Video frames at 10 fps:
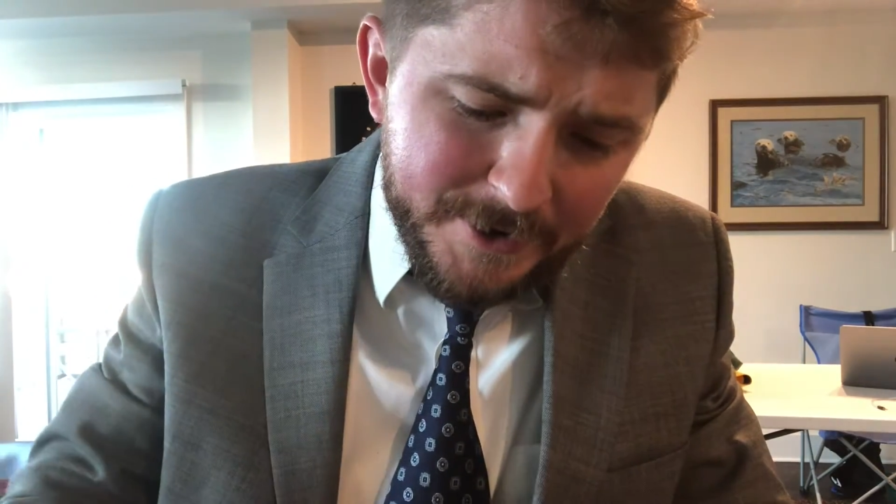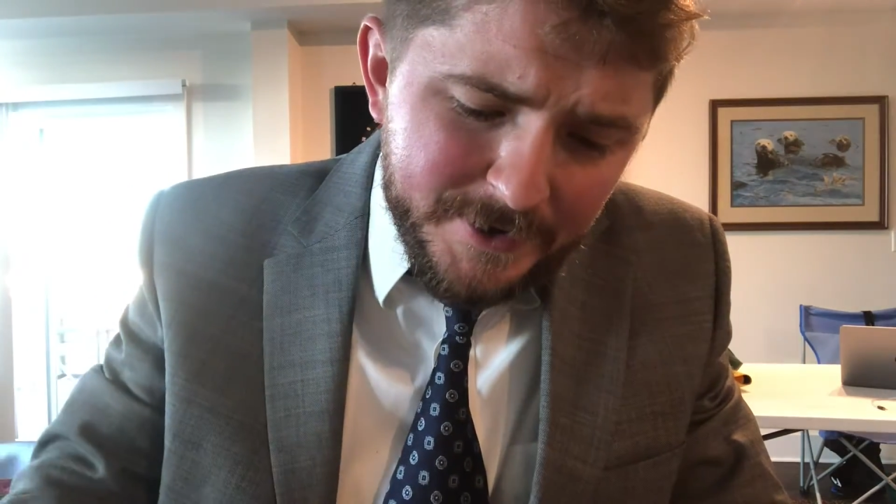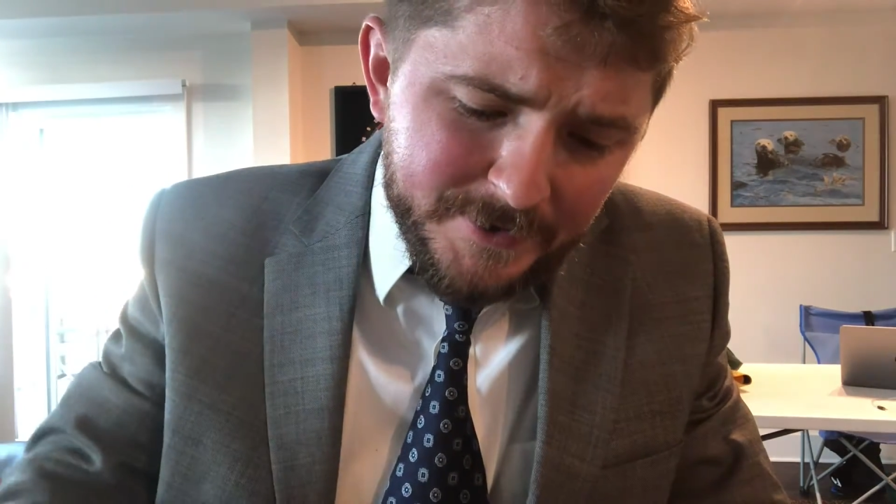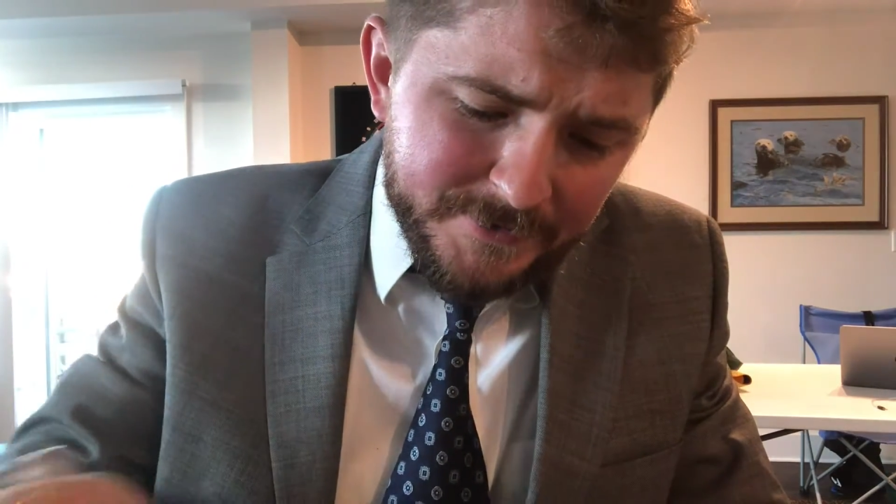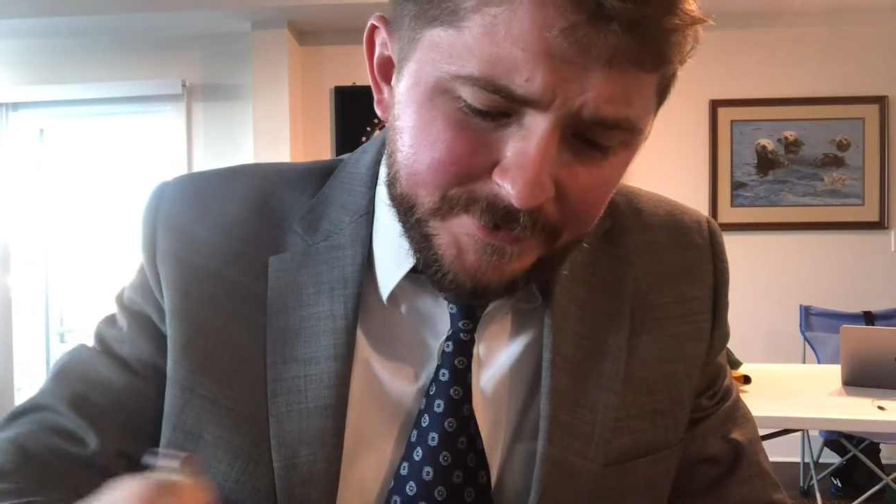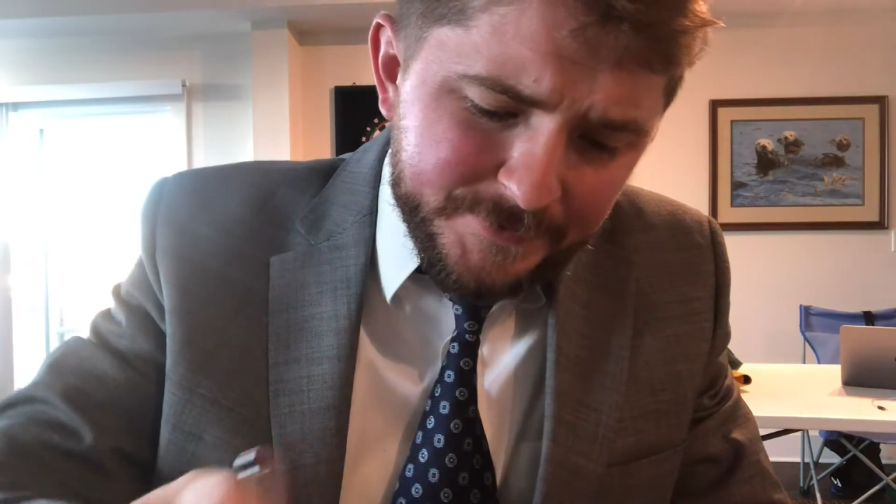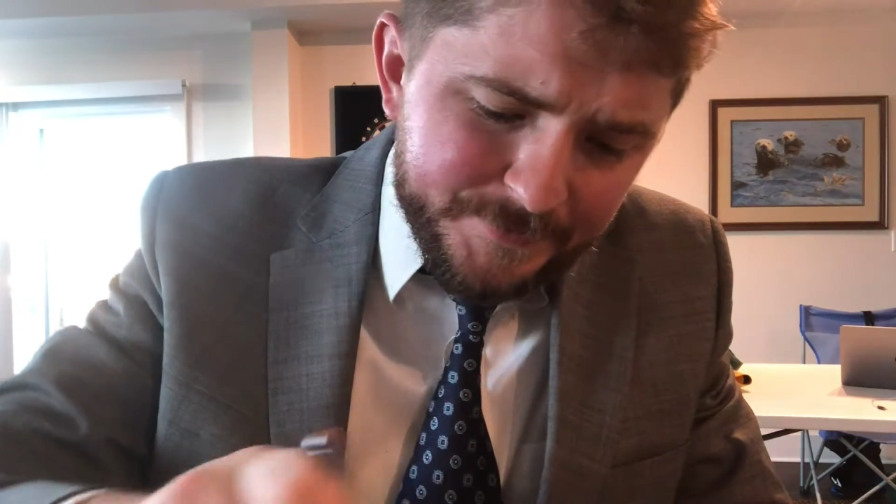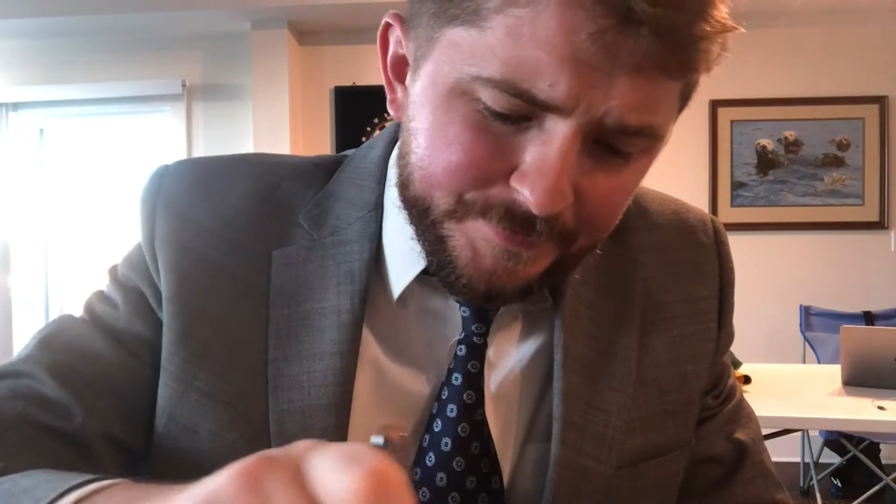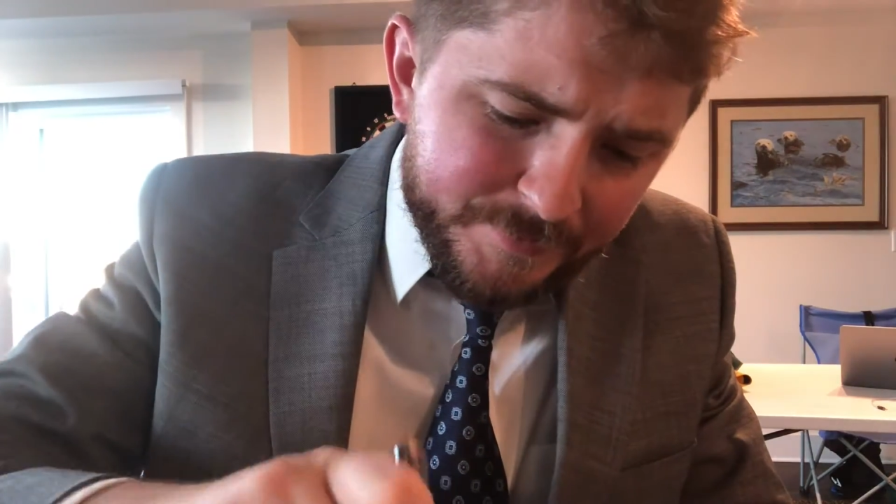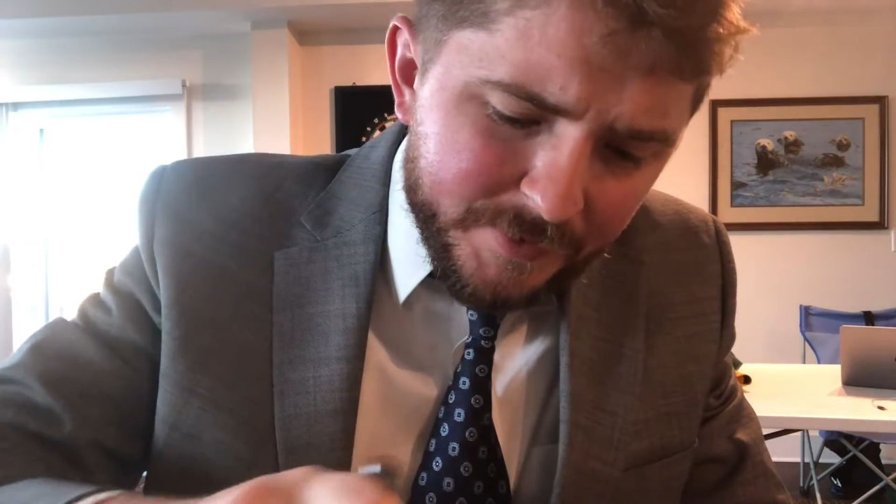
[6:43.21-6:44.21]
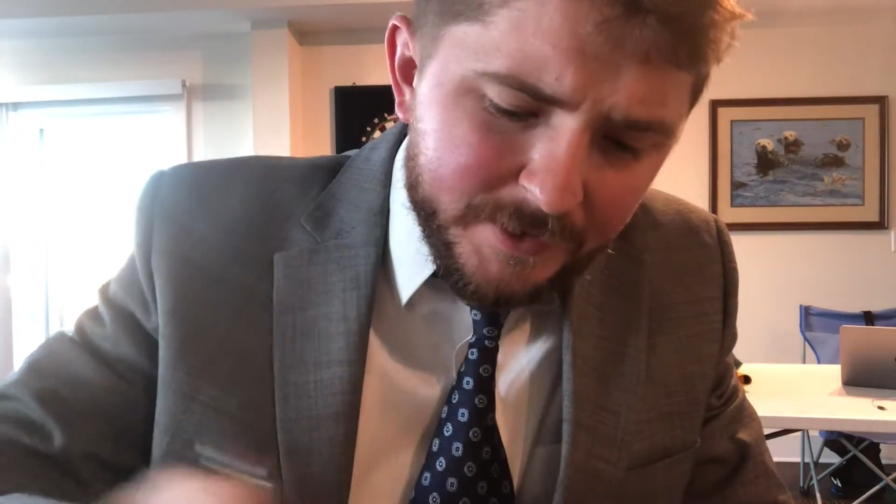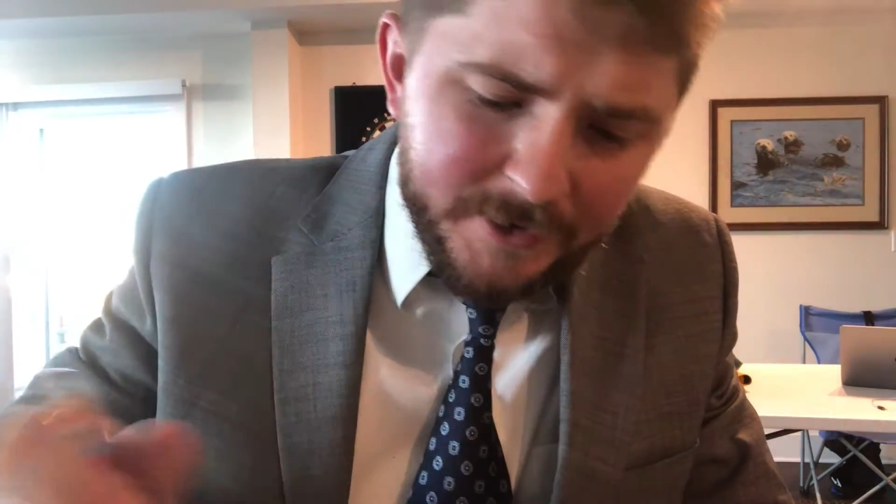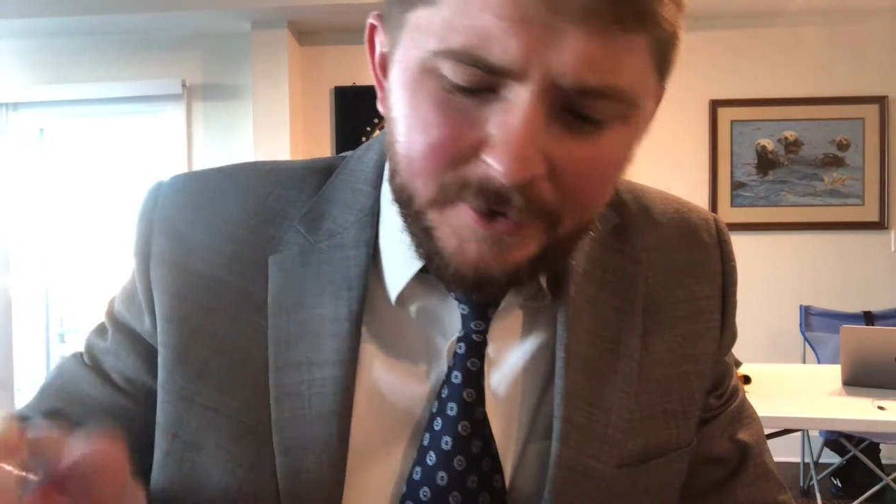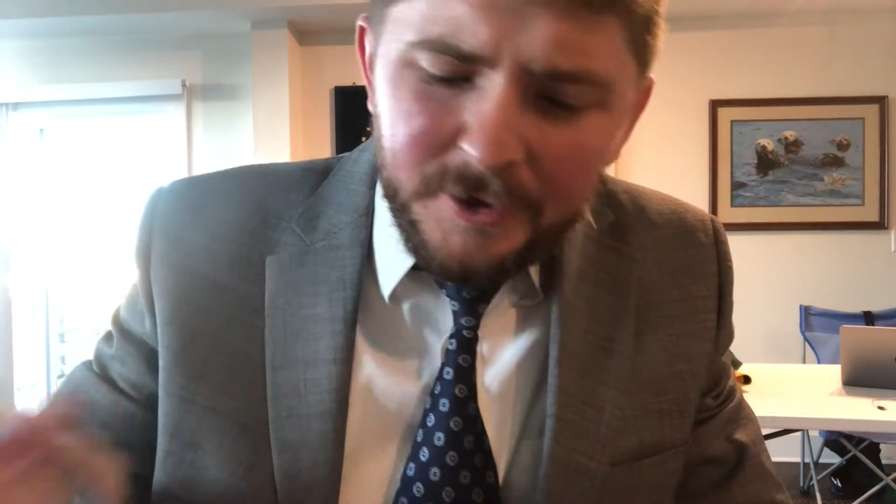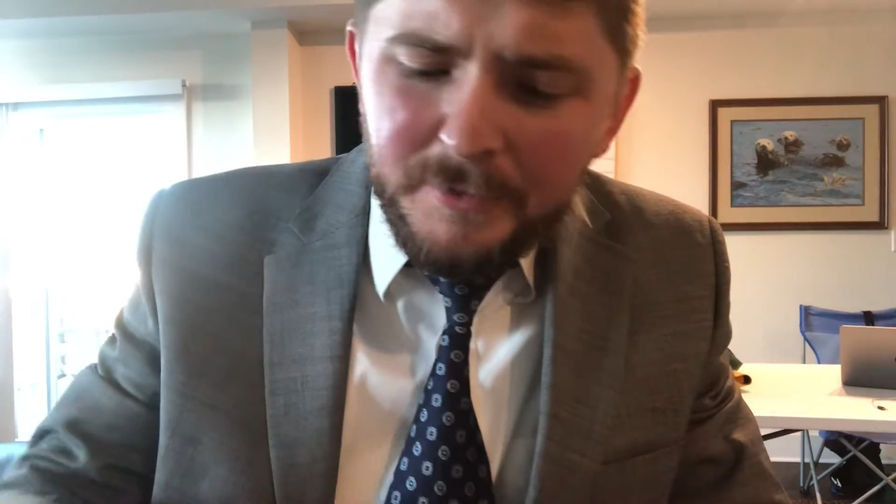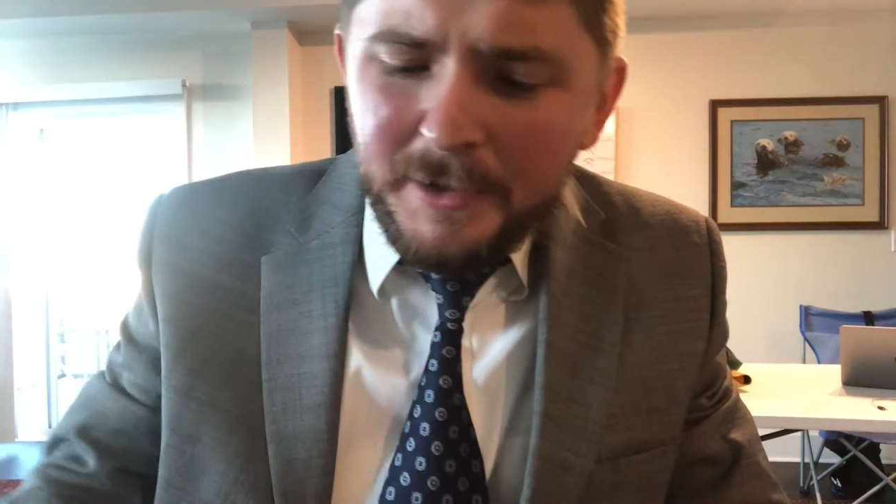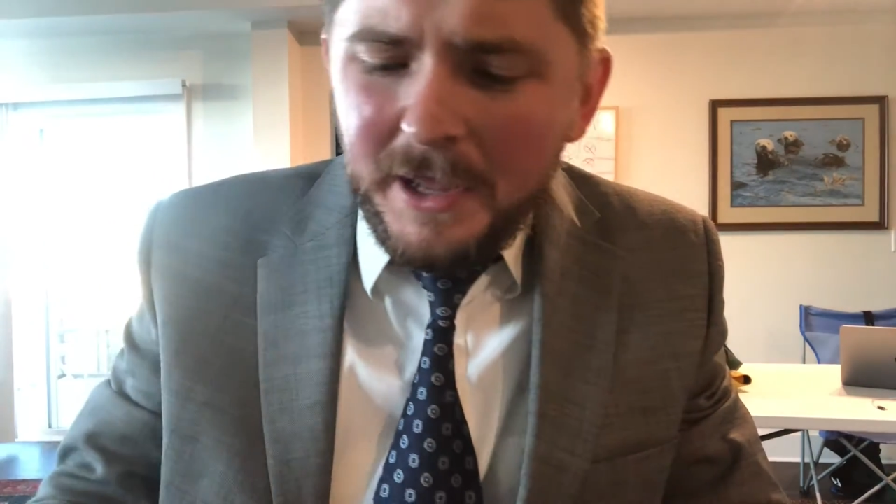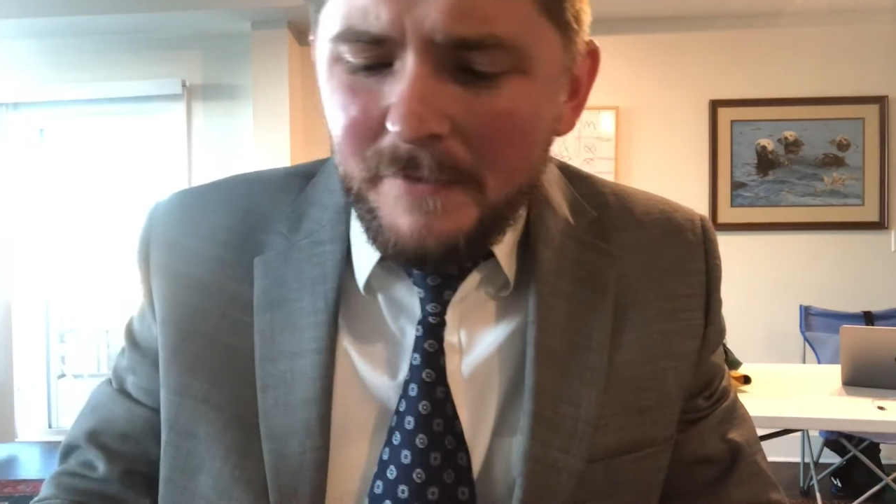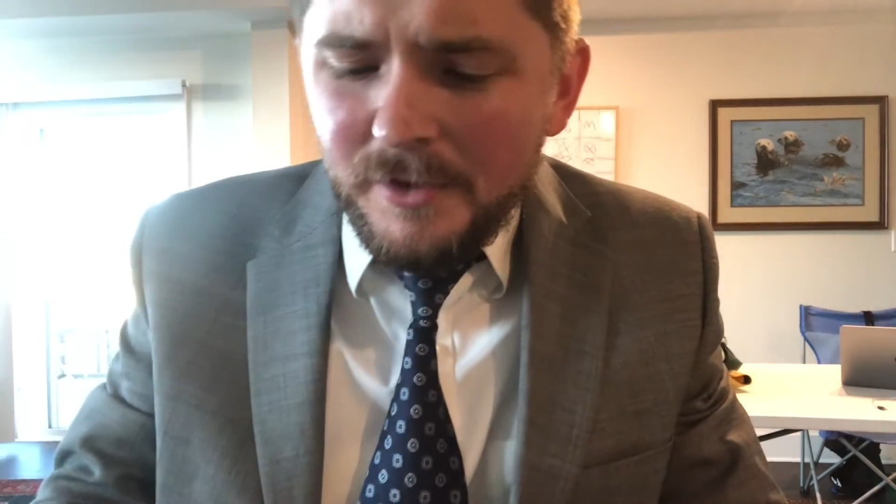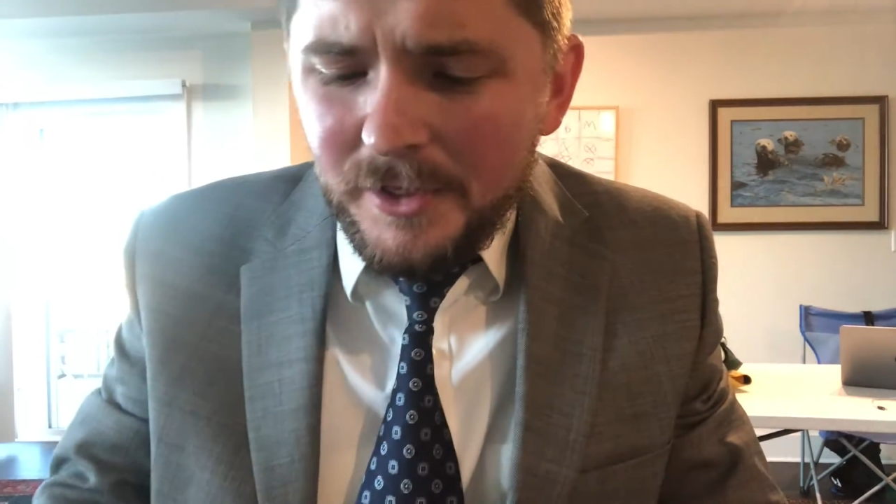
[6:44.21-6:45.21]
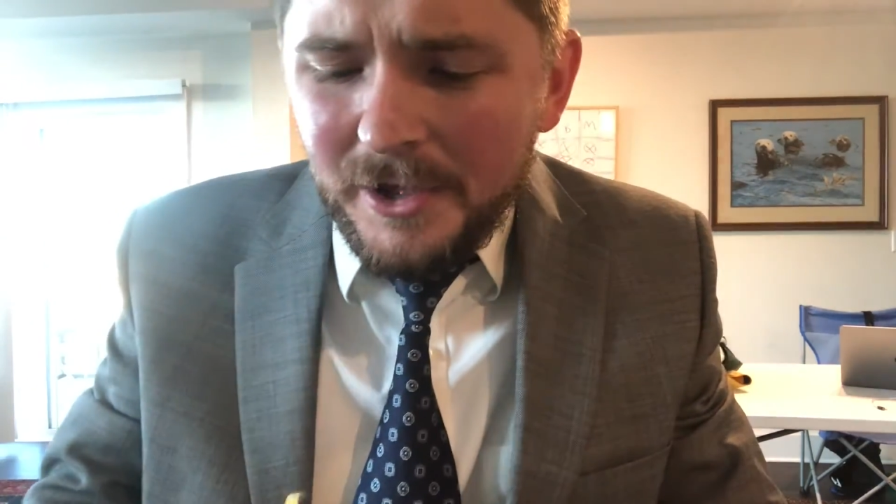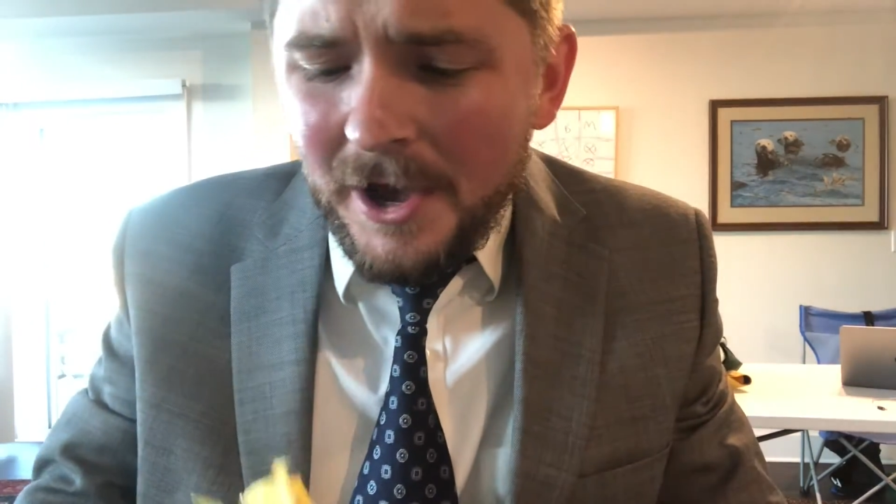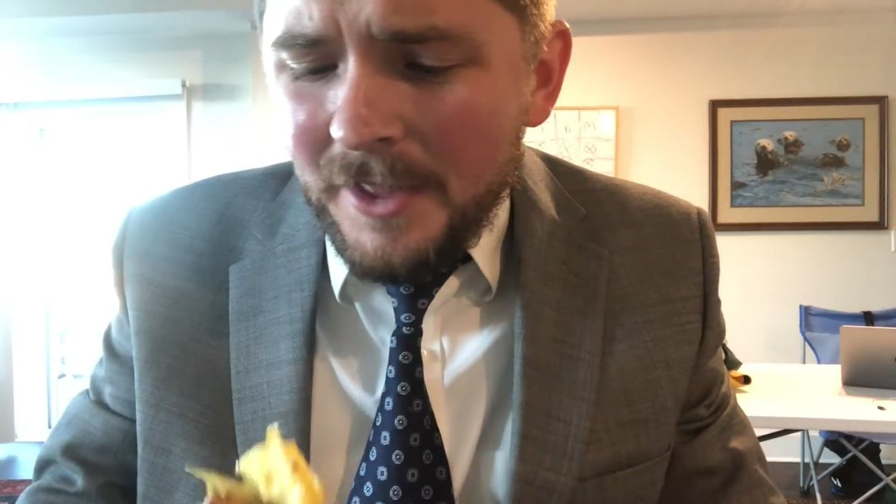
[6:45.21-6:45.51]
is. Get a little bit of everything